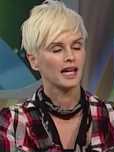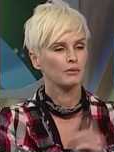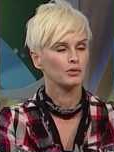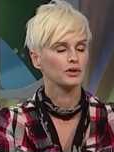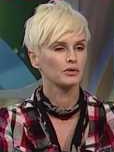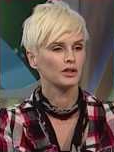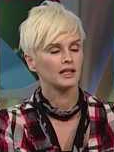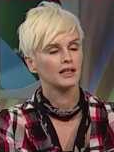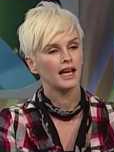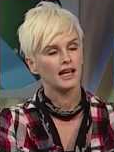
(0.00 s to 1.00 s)
Cameron was
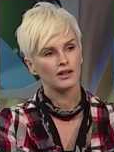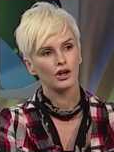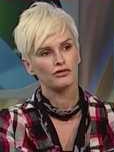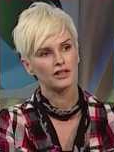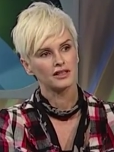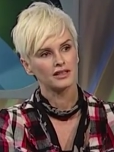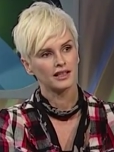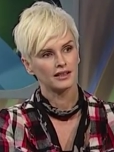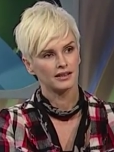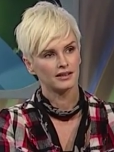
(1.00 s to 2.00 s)
already had an office
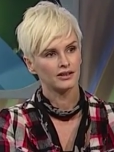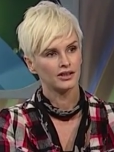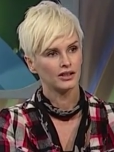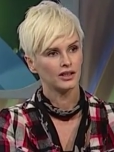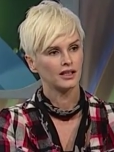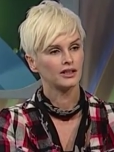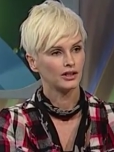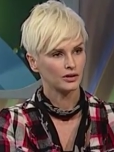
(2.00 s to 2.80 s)
in New, in New